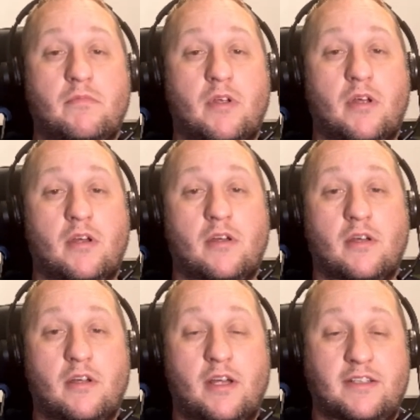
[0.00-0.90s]
uh,
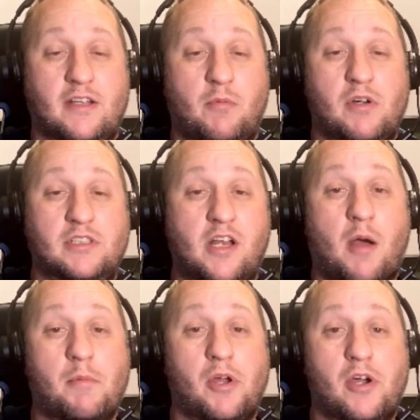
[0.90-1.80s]
as I was
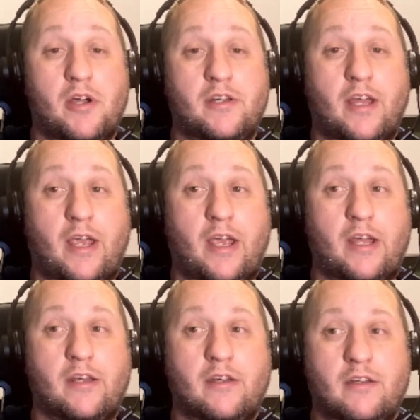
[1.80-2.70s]
Top Gun and